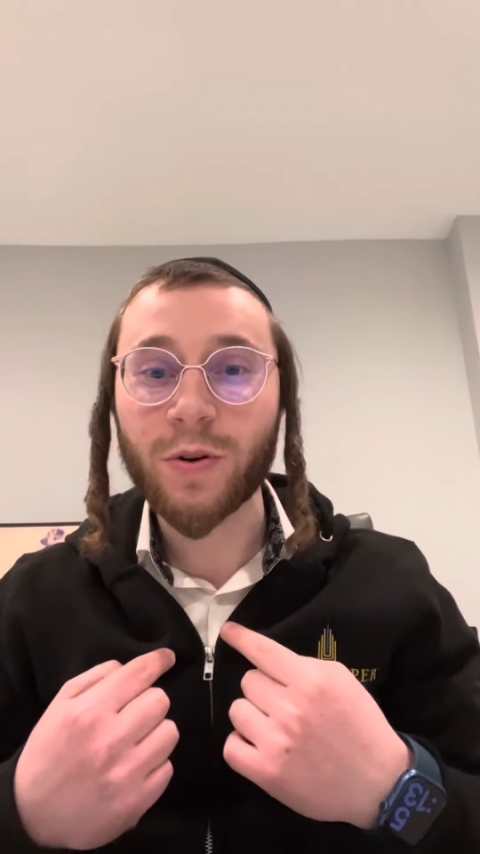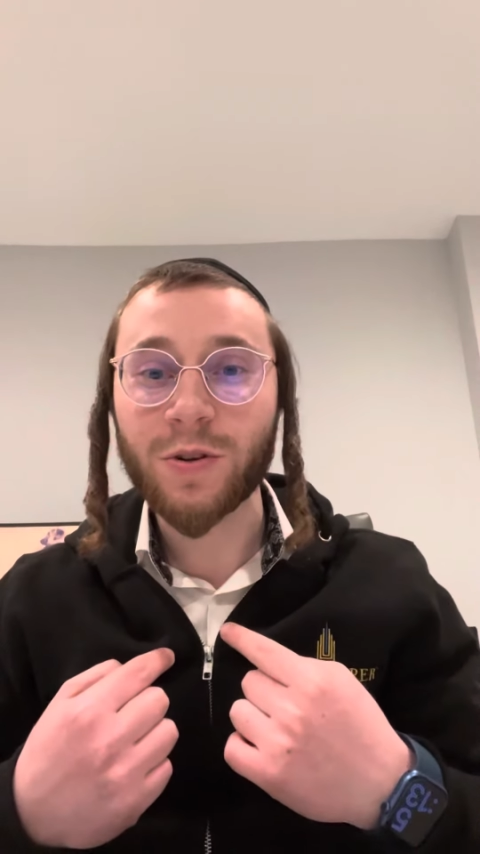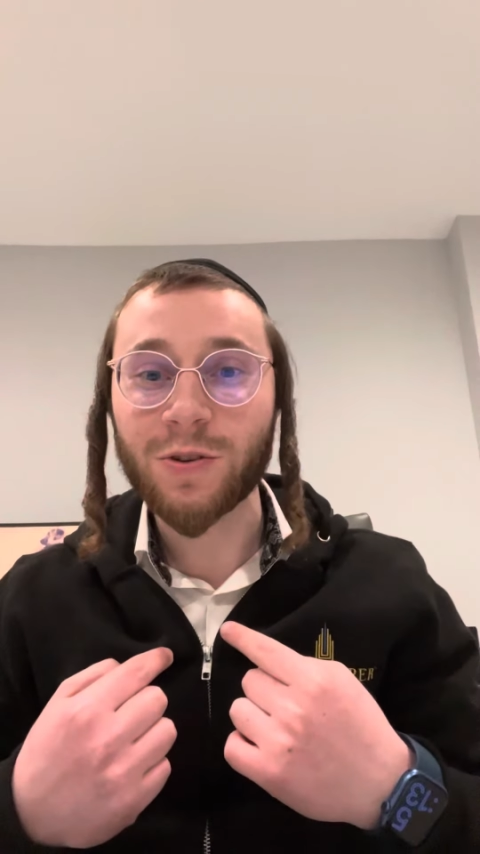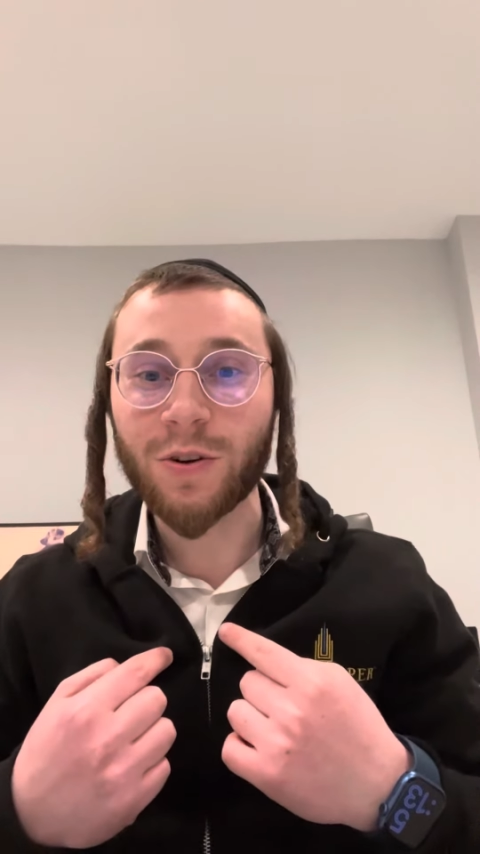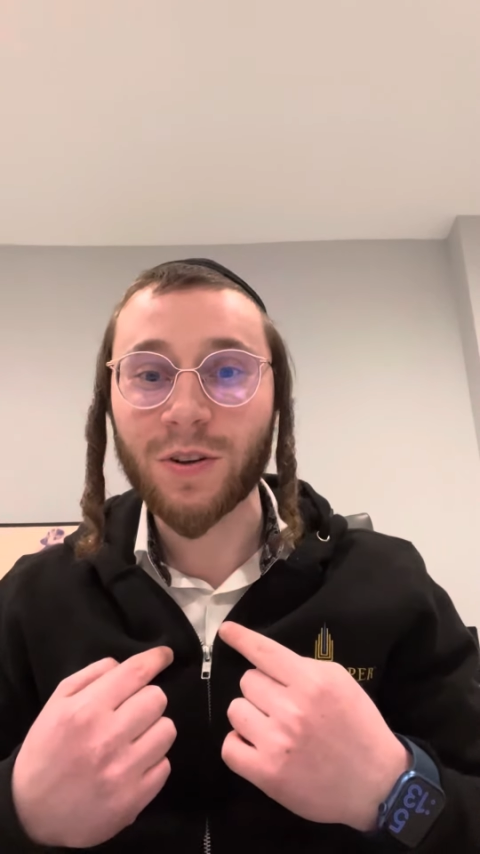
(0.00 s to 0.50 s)

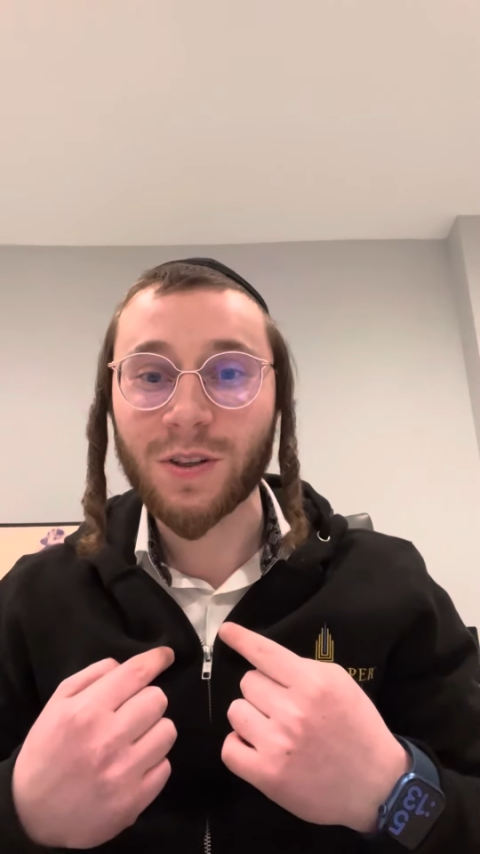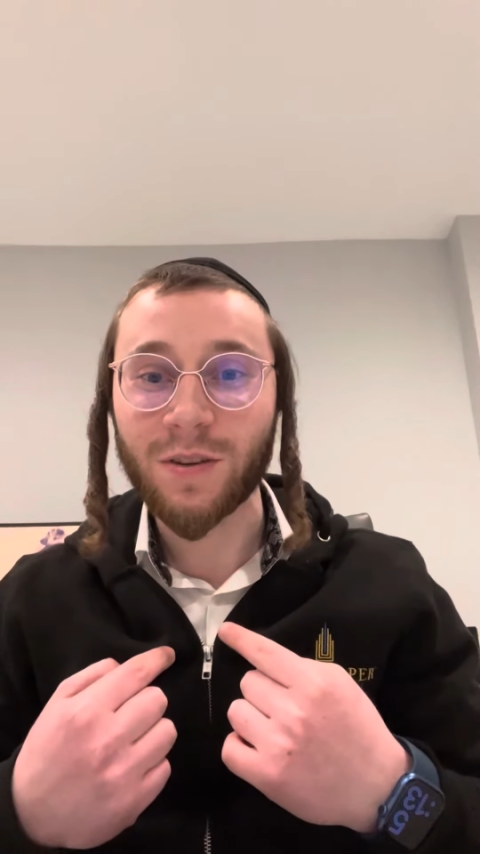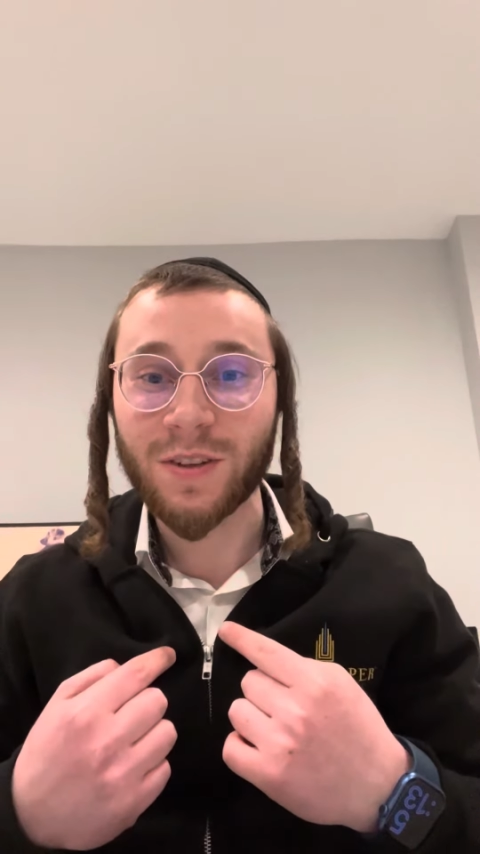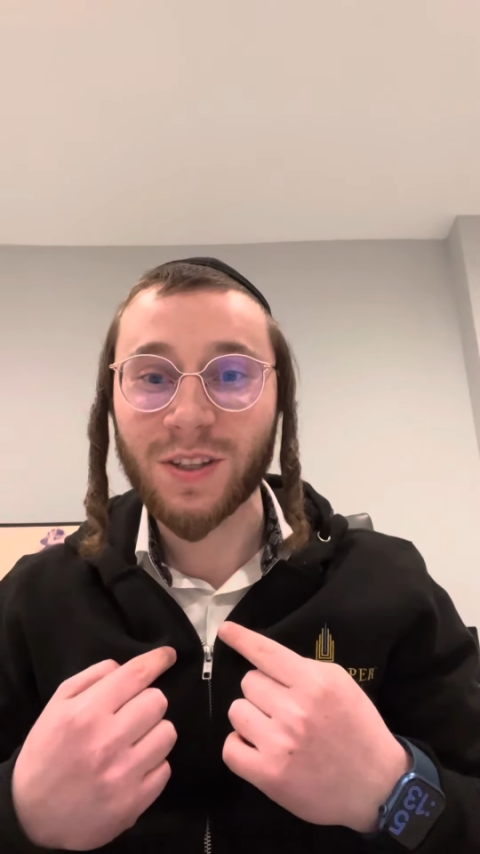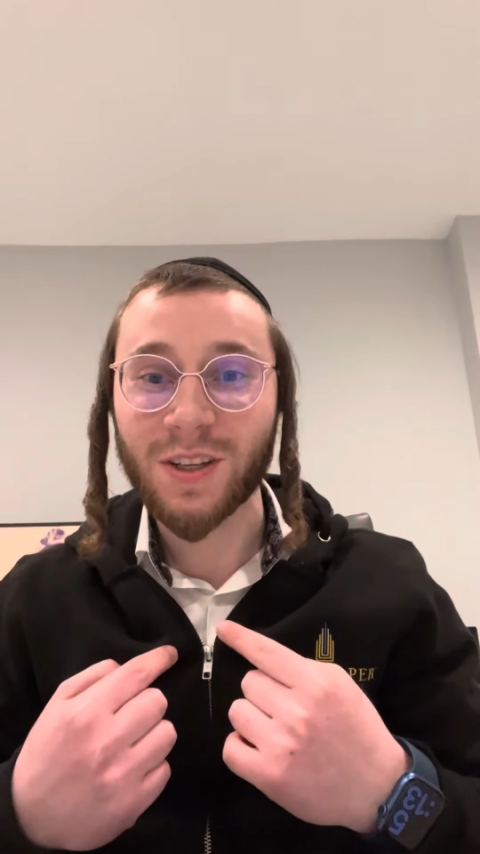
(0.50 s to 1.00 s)
Insurance
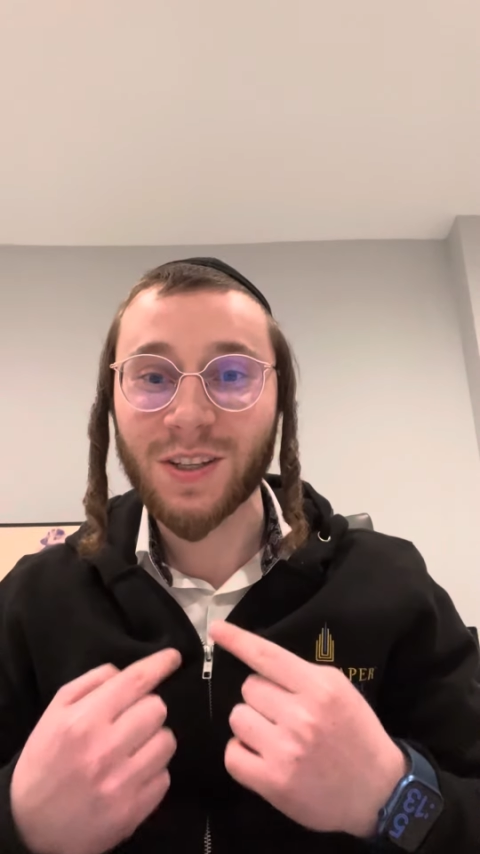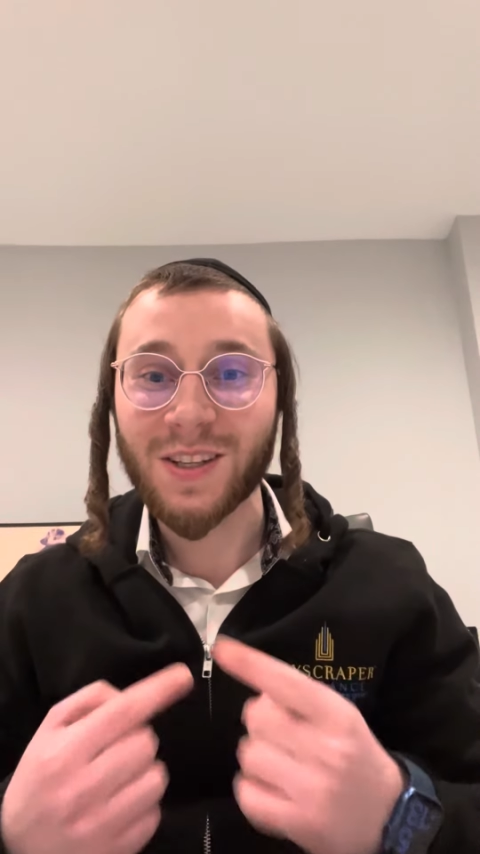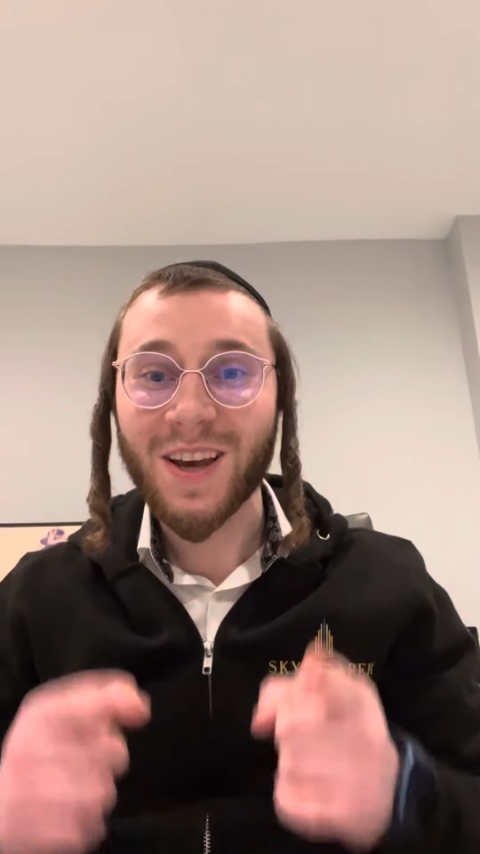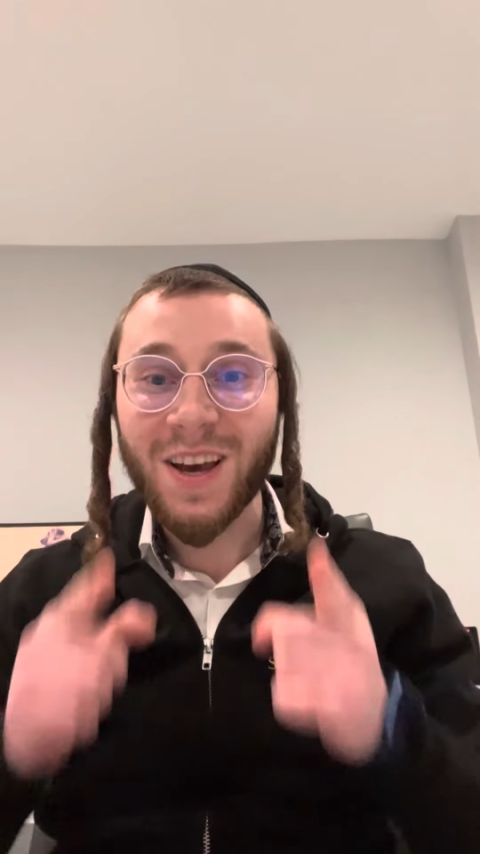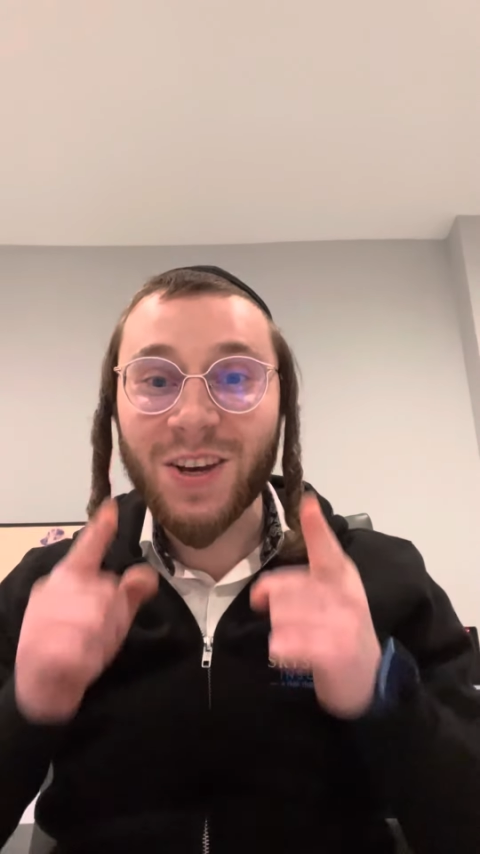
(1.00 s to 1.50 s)
Services